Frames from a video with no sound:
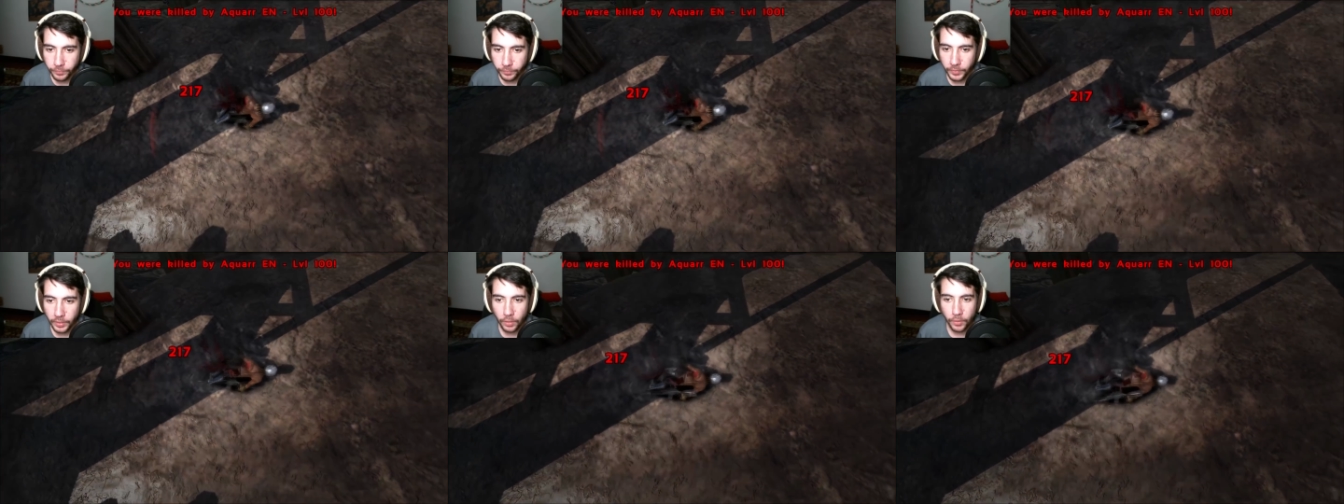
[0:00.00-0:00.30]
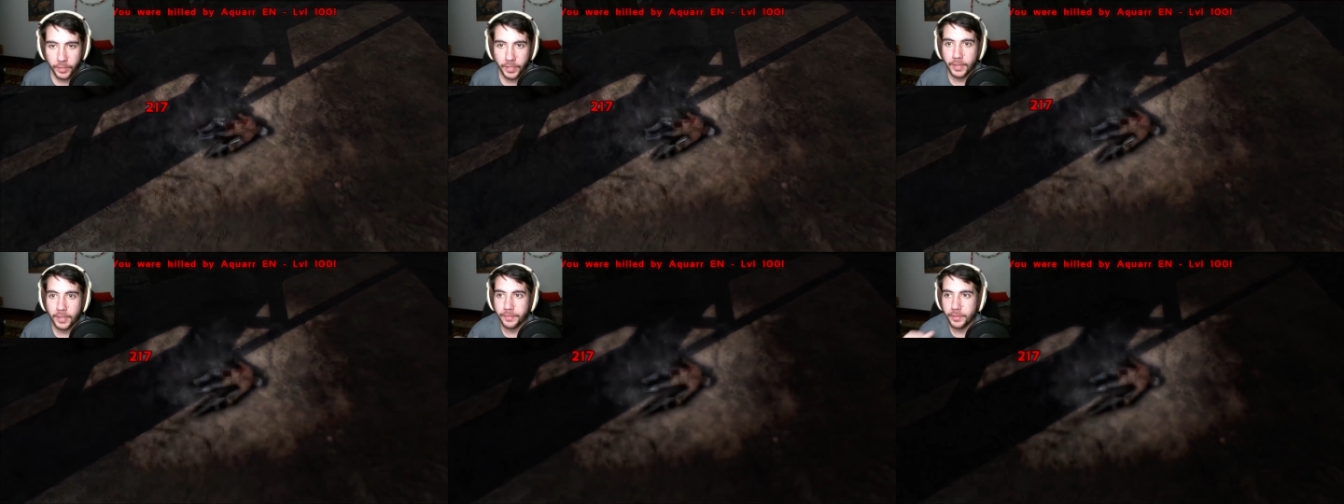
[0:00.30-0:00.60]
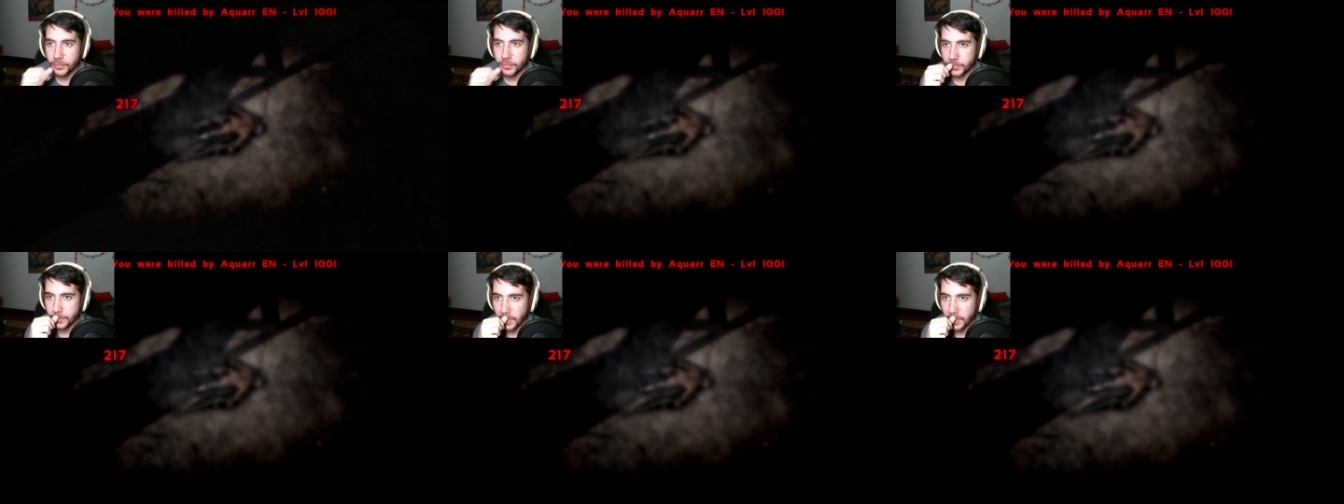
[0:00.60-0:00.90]
Okay, and
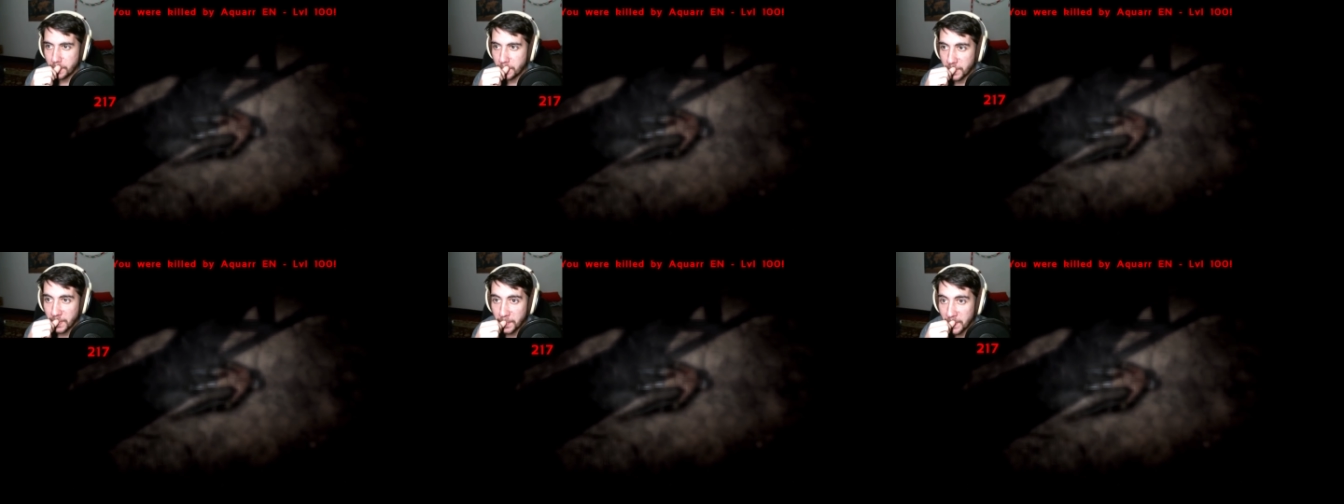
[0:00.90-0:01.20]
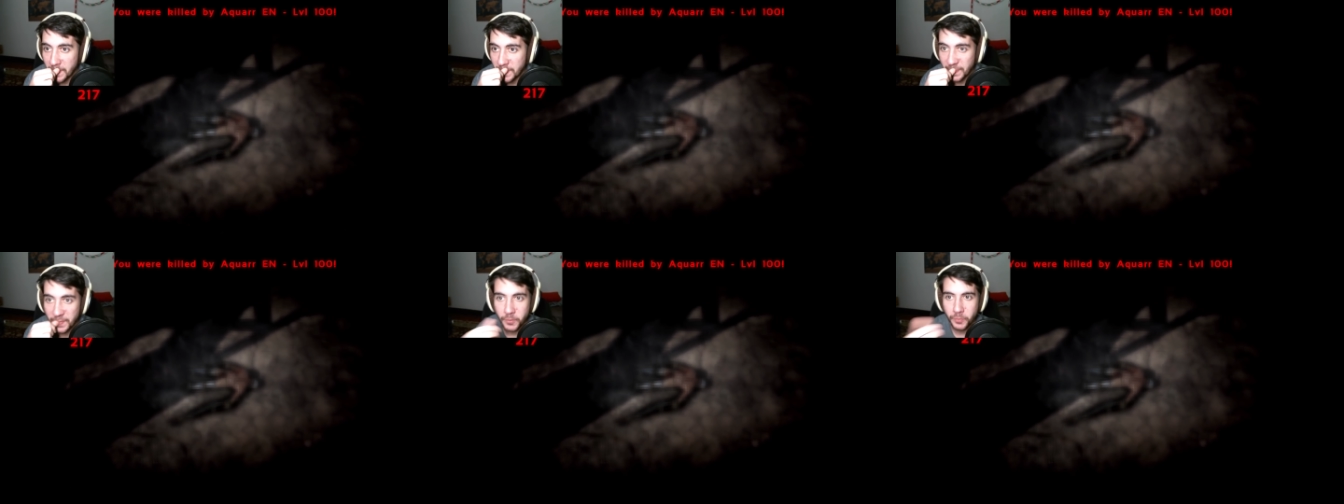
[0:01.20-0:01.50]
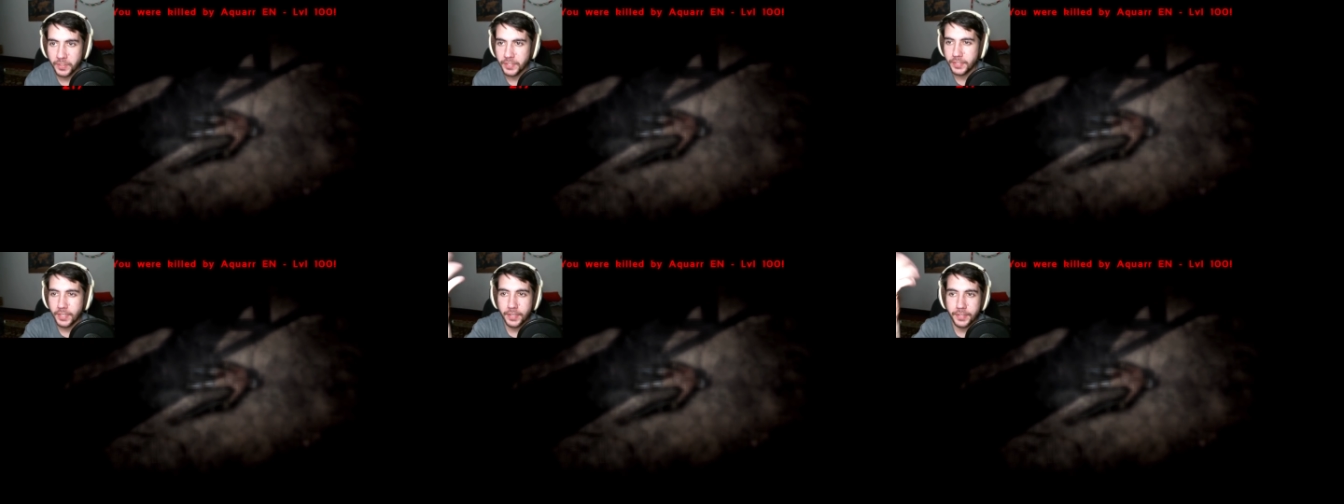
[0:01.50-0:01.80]
there's a sniper on me. Dude,
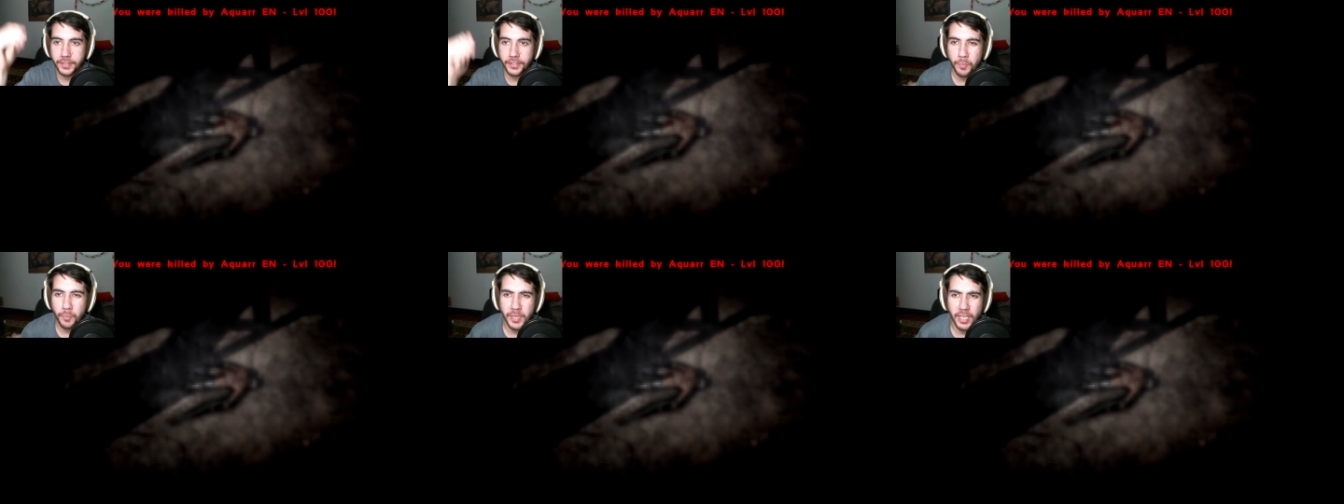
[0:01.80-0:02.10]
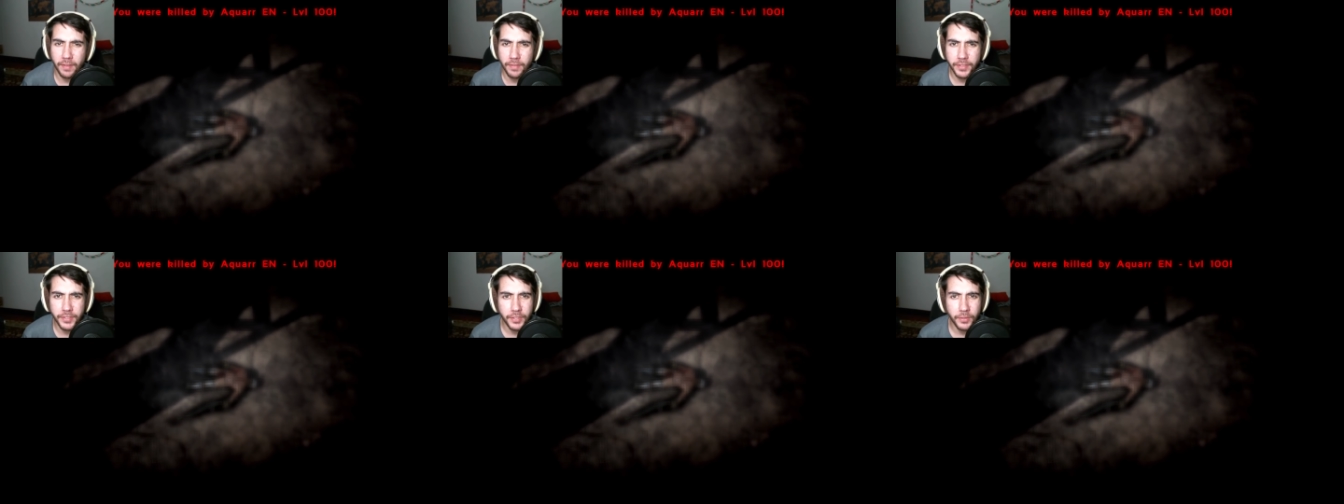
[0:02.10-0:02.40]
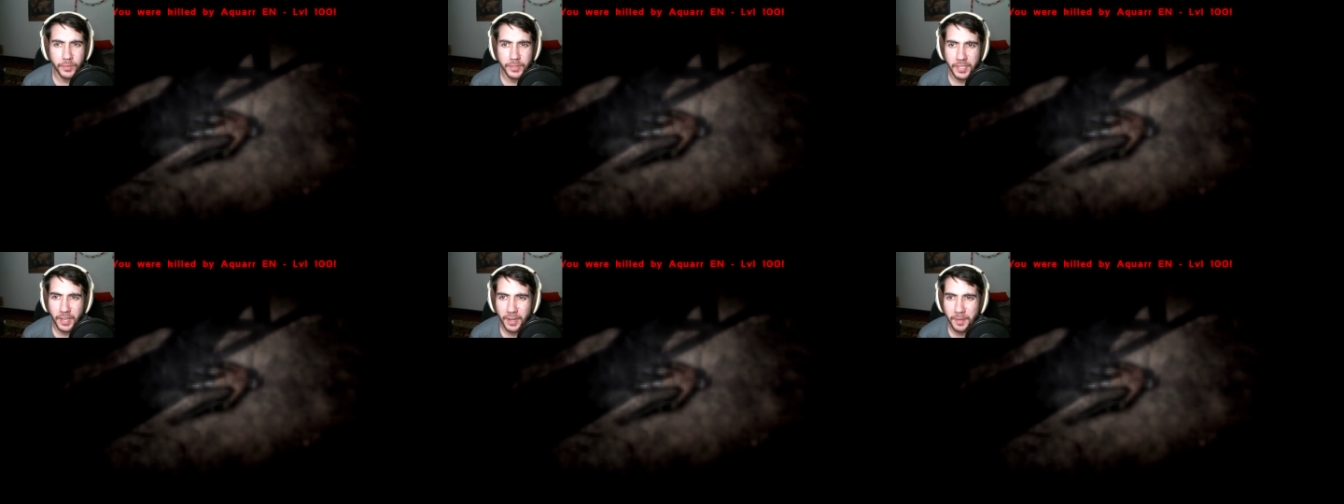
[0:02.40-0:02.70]
this guy's killed me every
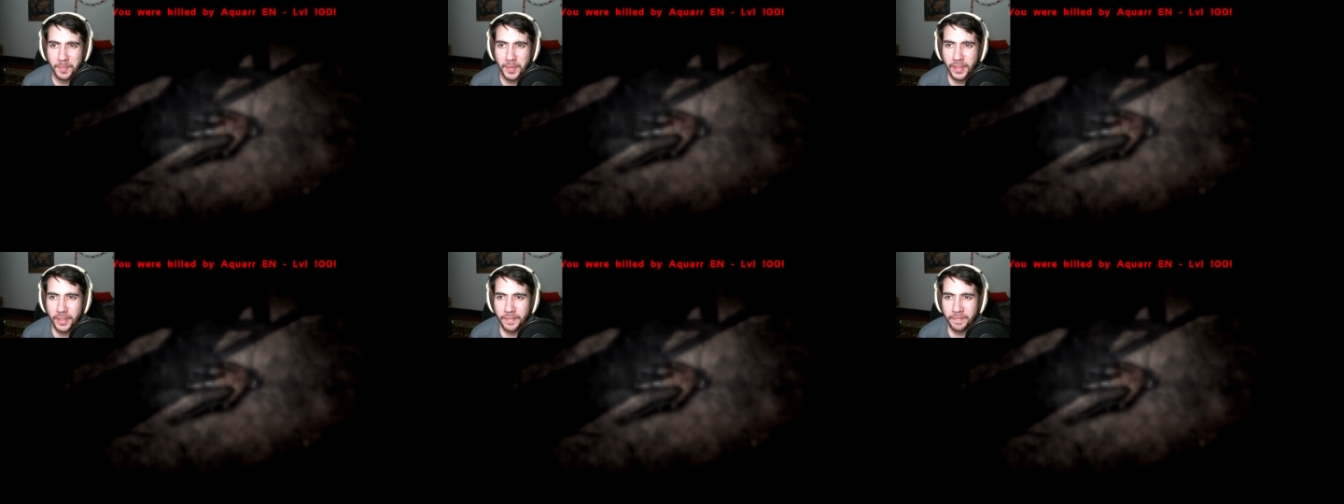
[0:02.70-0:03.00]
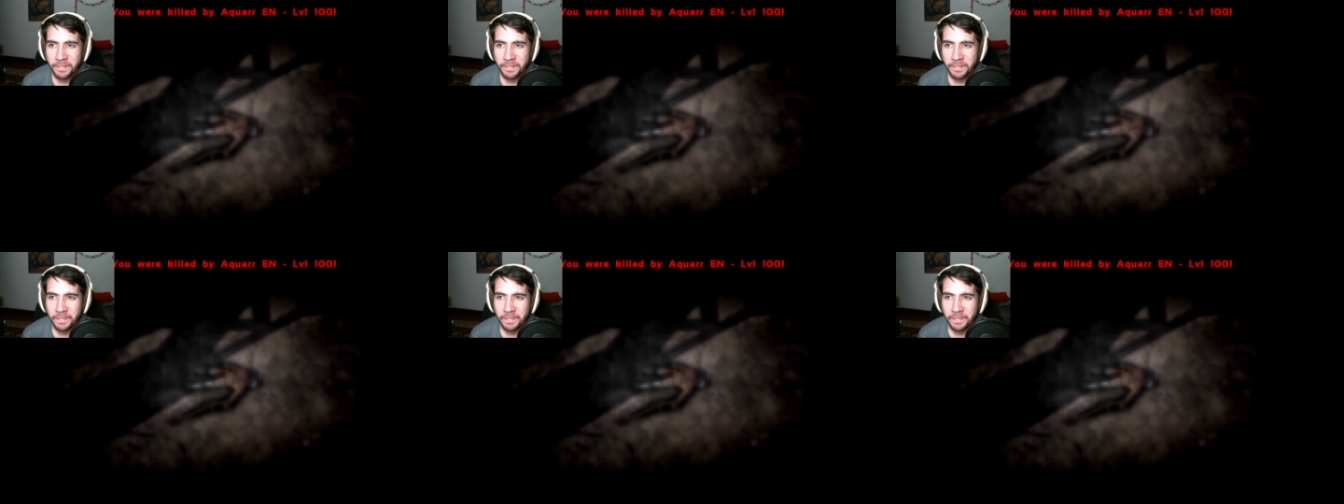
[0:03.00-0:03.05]
single time.